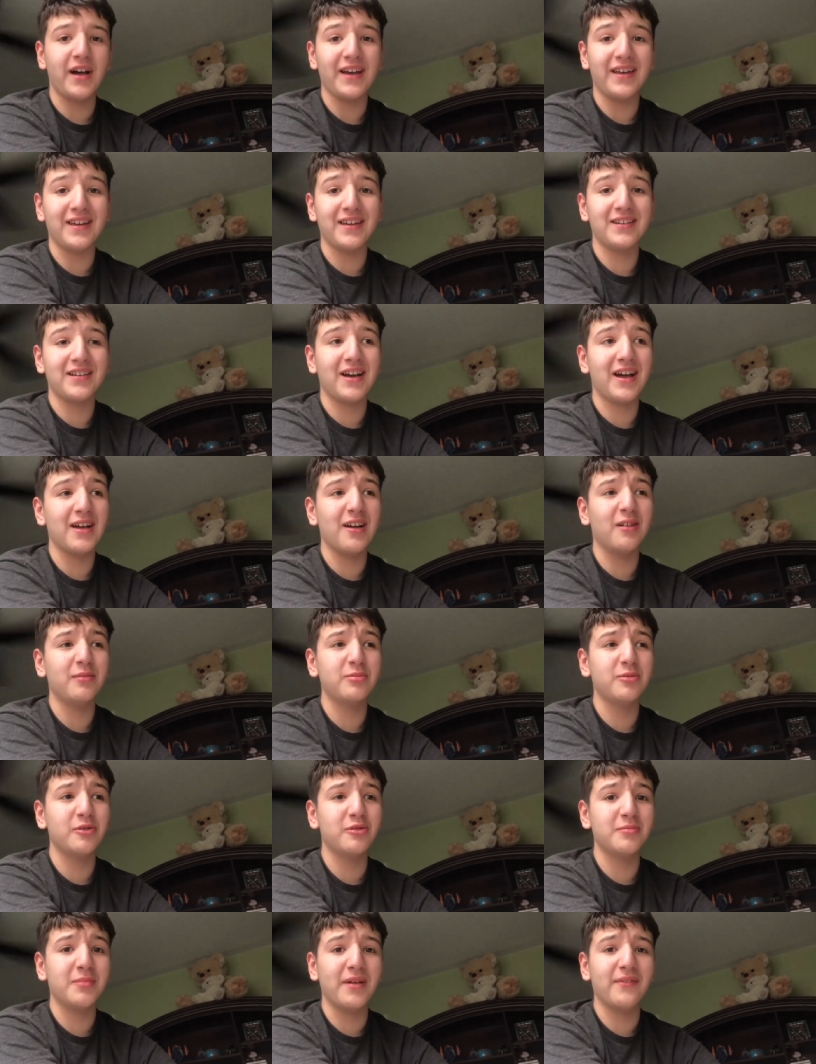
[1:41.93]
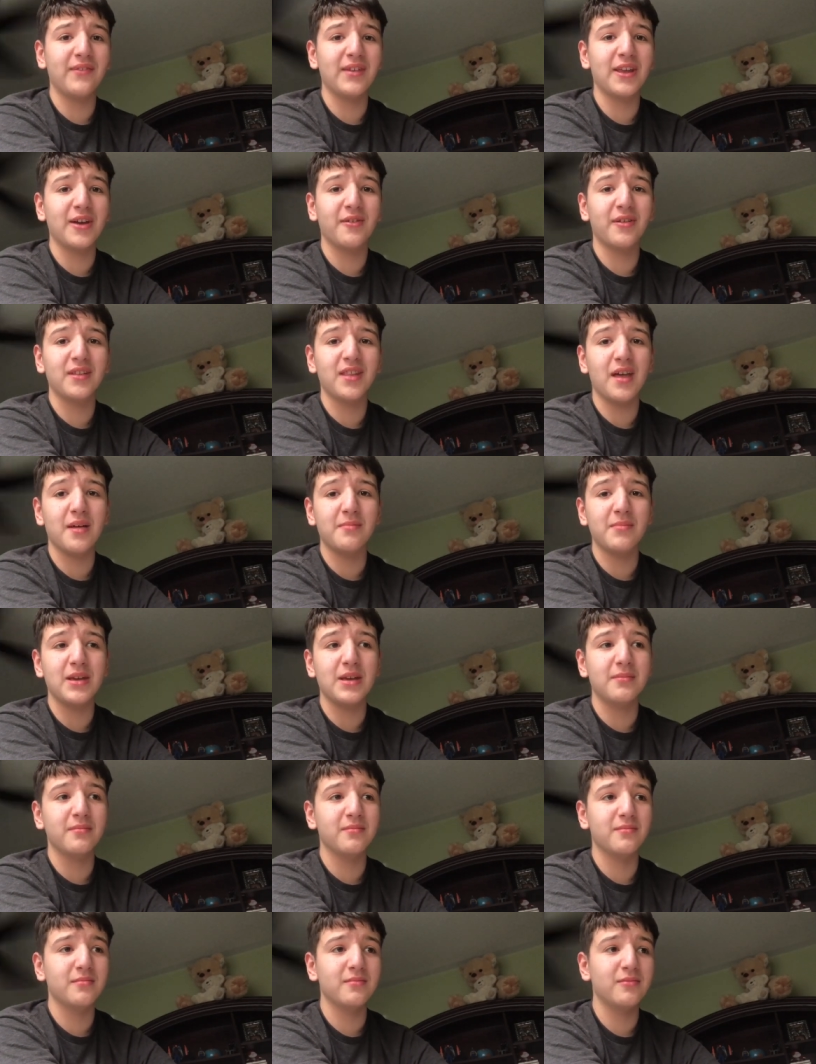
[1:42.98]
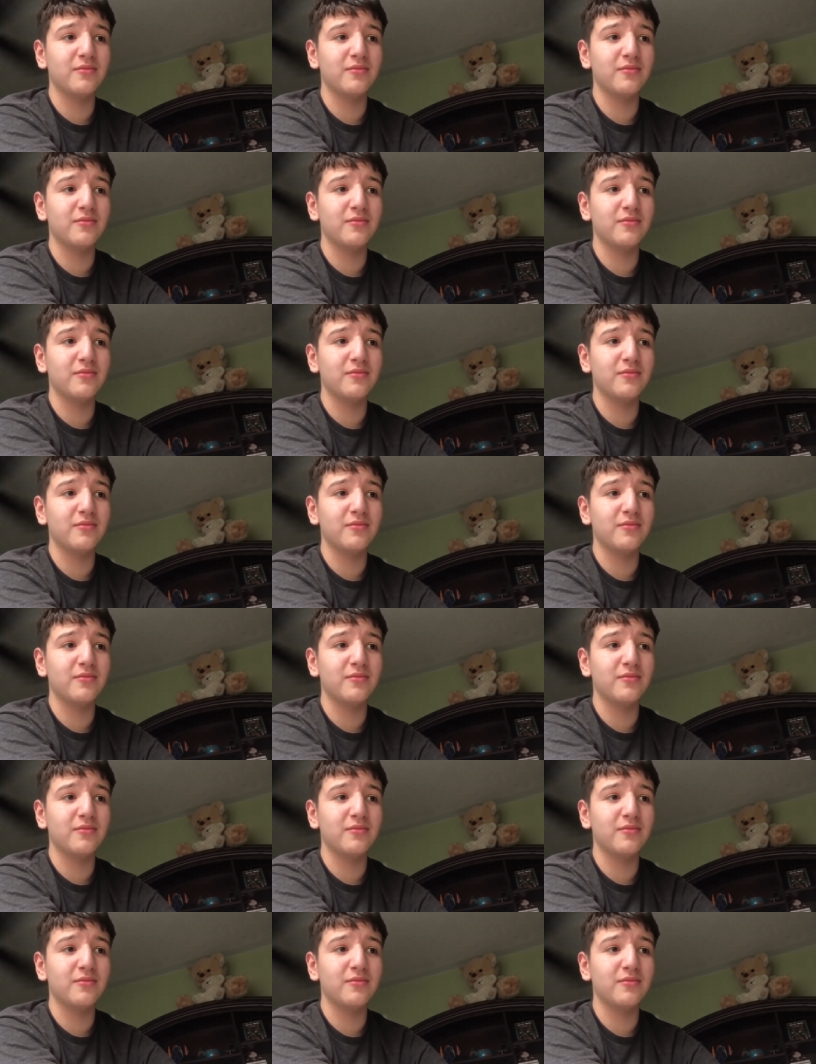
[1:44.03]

I I uploaded my video on that meme